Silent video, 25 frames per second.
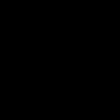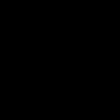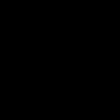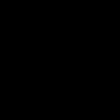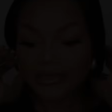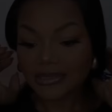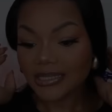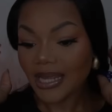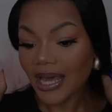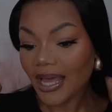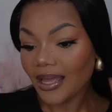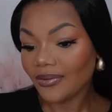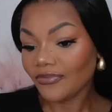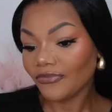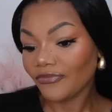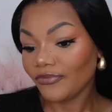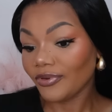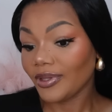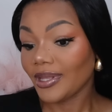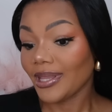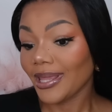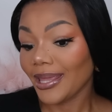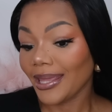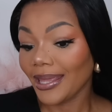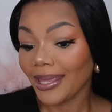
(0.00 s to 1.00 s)
It's time for
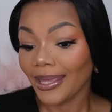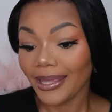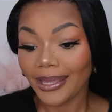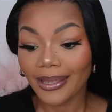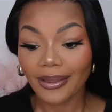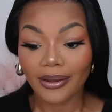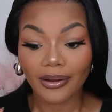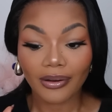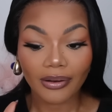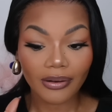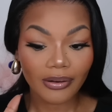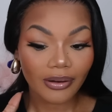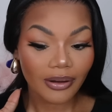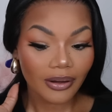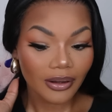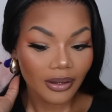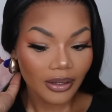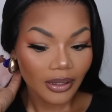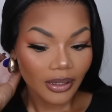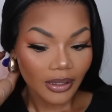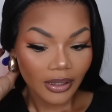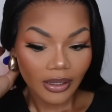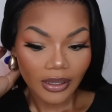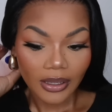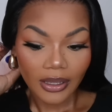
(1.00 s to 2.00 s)
the hair.
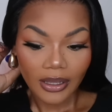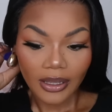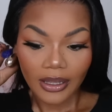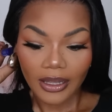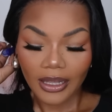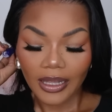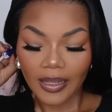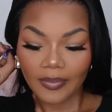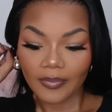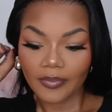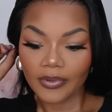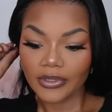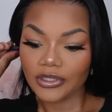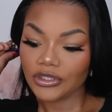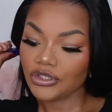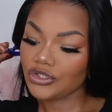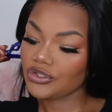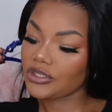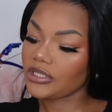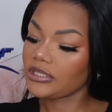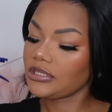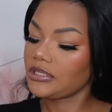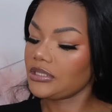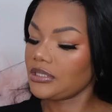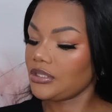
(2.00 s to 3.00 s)
I'm gonna
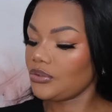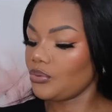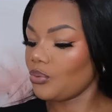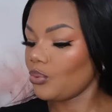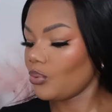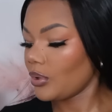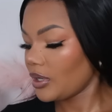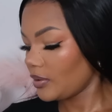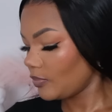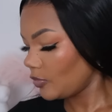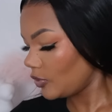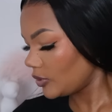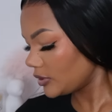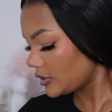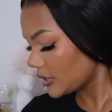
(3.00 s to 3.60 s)
straighten it one more